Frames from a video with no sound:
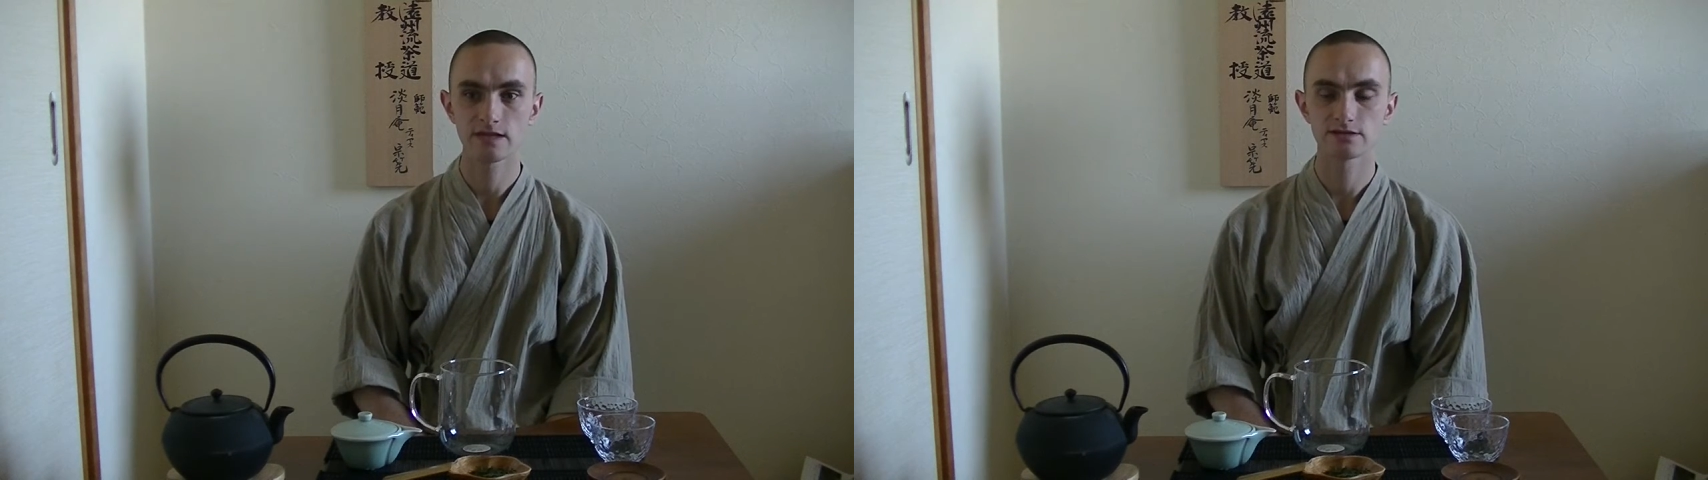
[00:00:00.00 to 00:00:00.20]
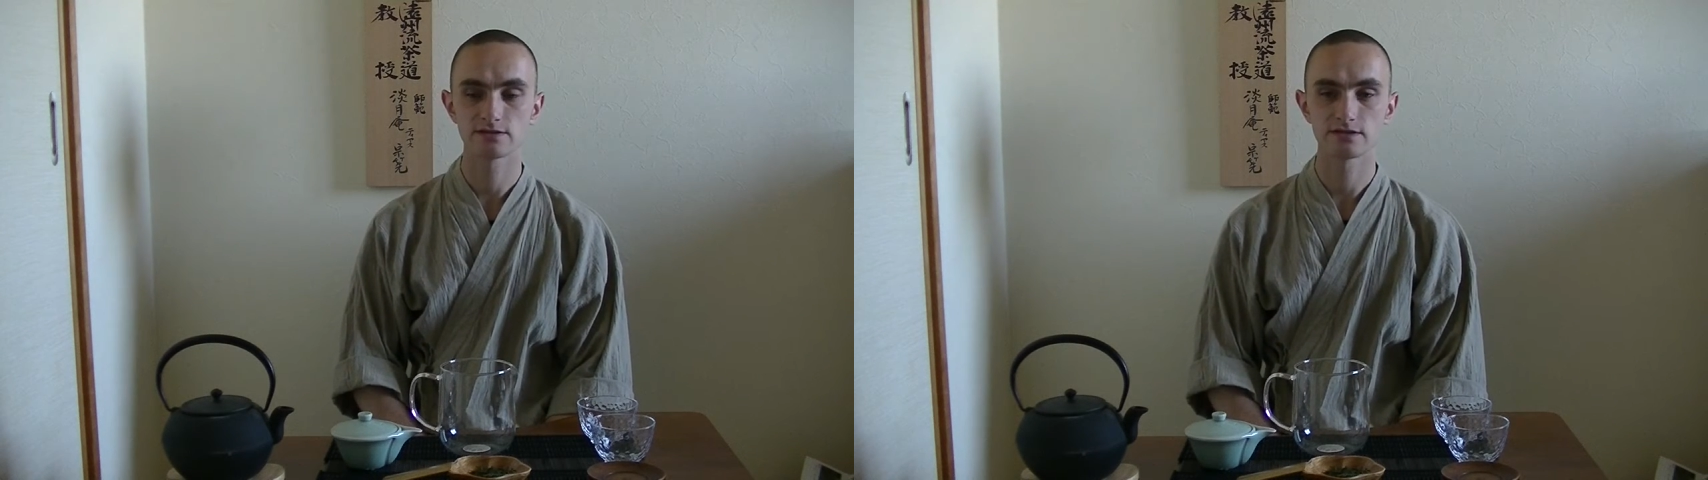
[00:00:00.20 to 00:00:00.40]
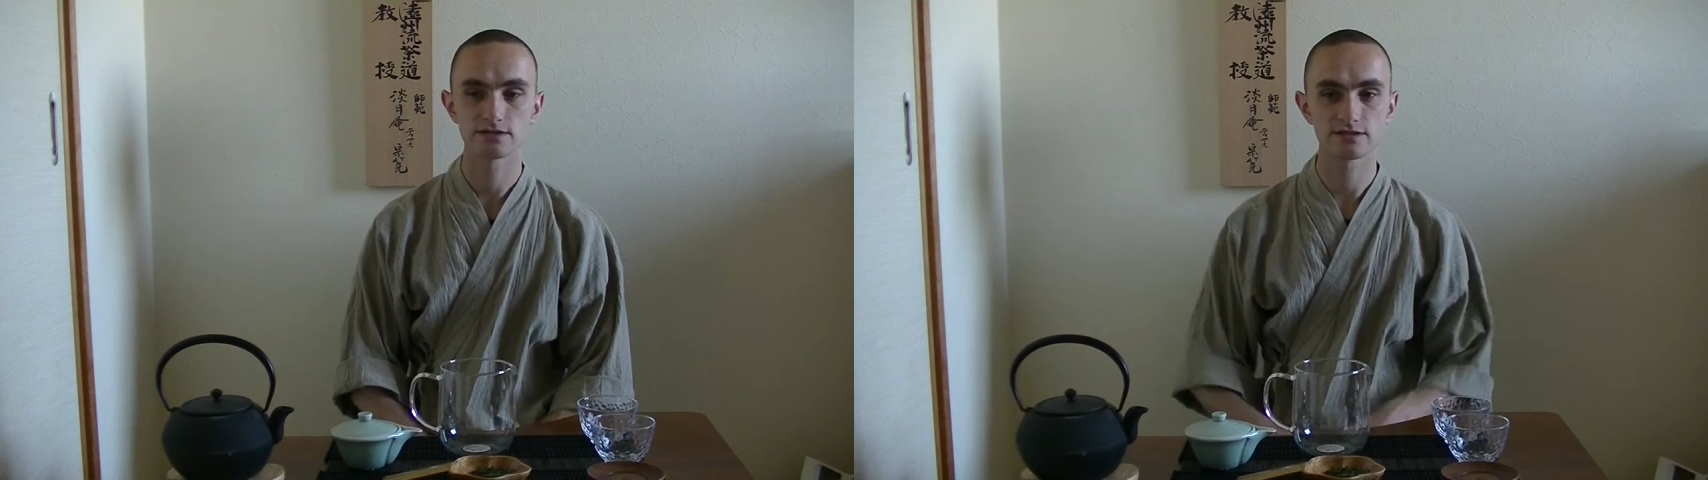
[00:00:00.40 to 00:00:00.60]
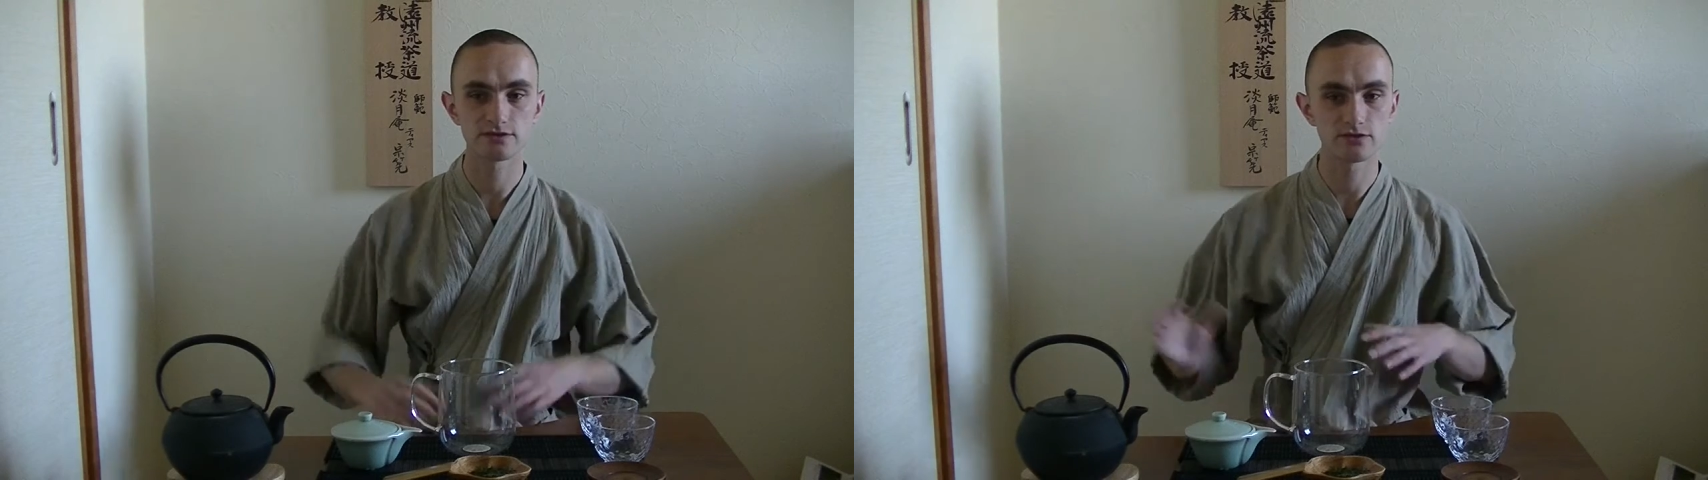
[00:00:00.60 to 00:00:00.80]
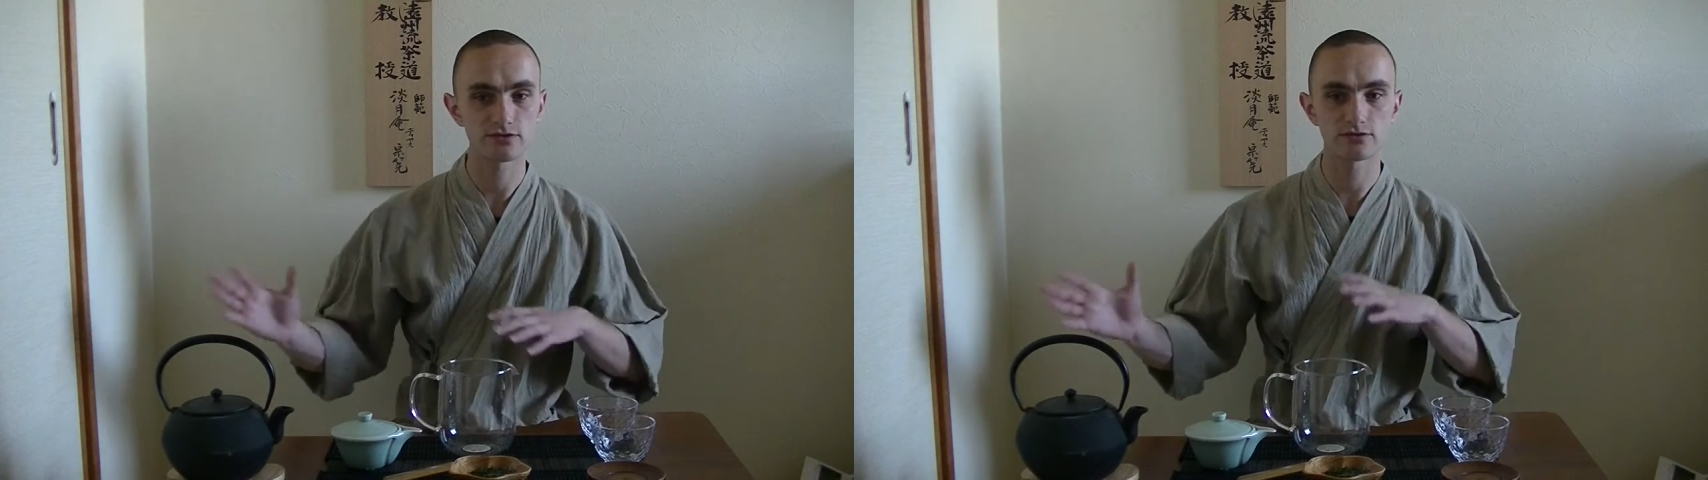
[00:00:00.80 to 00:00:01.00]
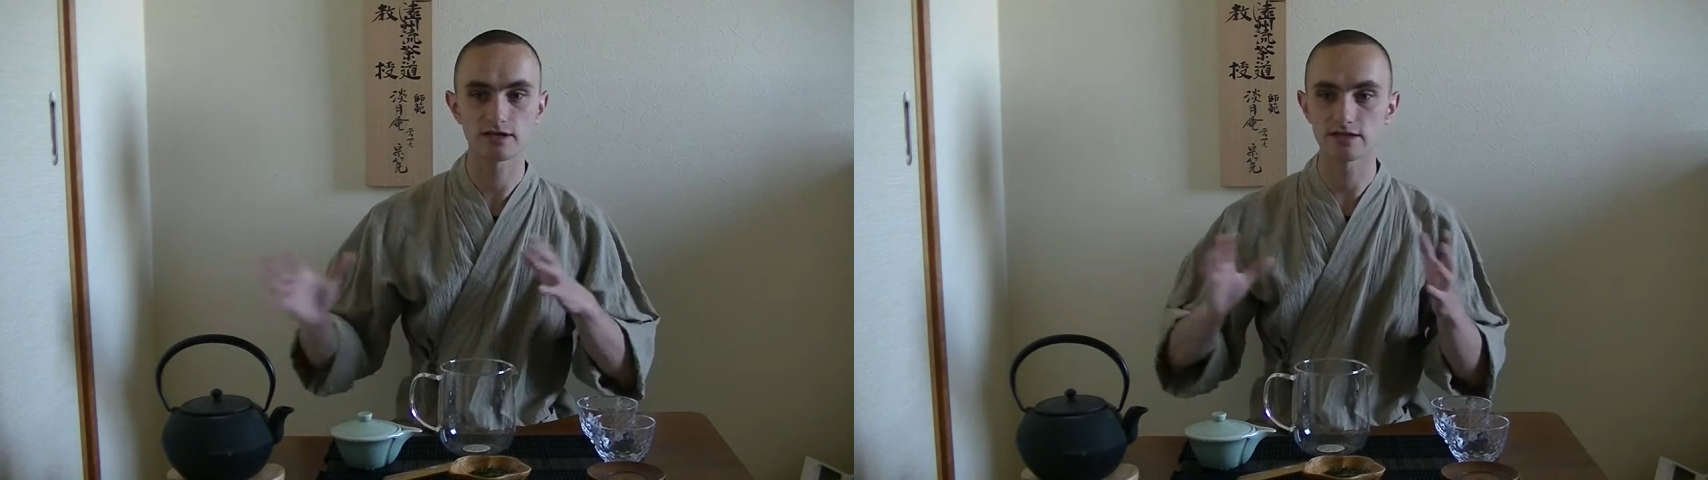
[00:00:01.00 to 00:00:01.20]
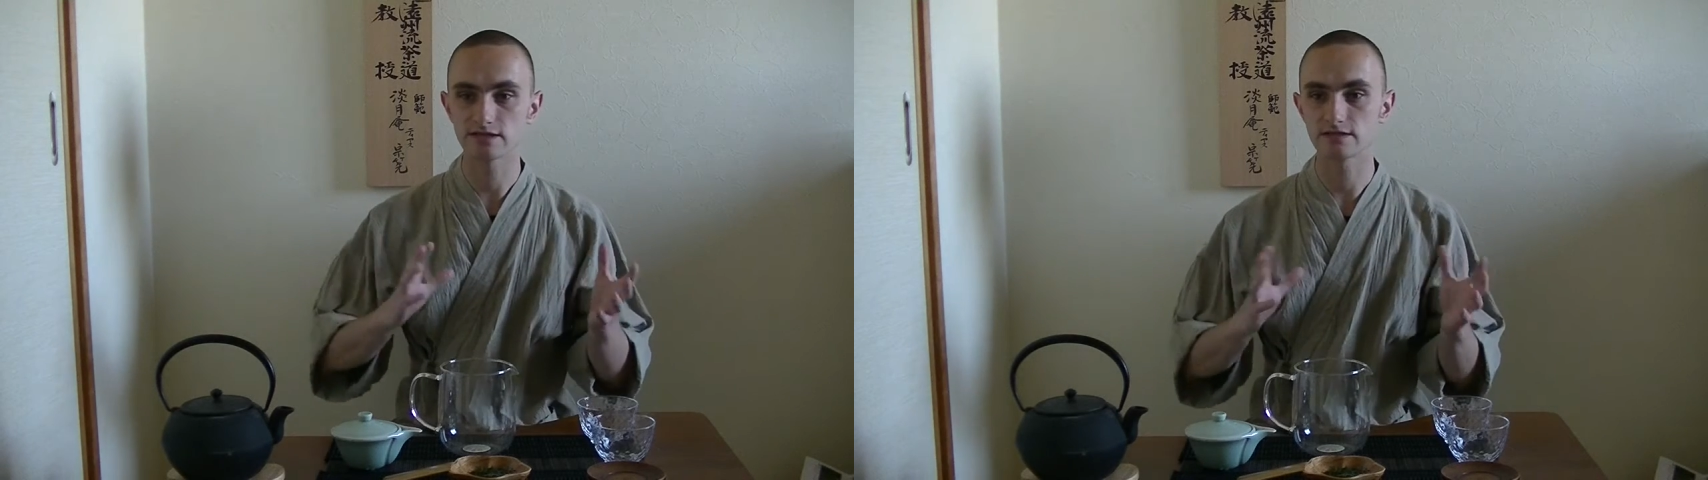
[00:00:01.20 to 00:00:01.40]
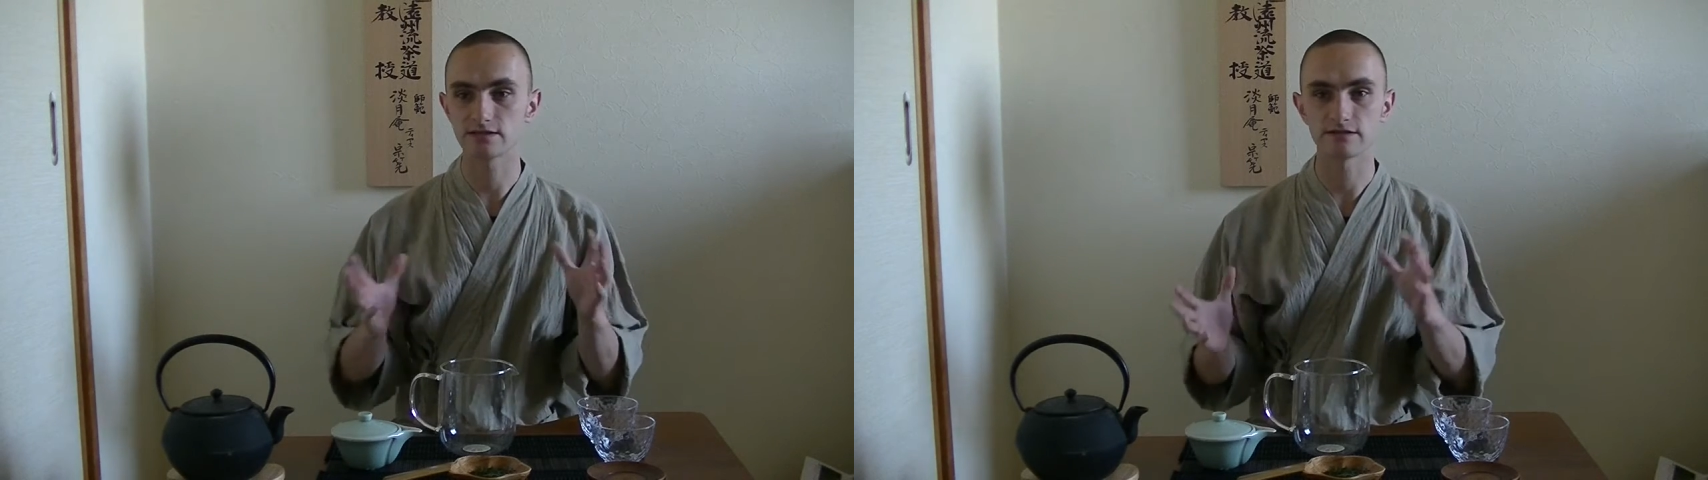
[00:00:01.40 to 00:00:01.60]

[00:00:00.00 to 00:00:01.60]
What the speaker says: So there's no additional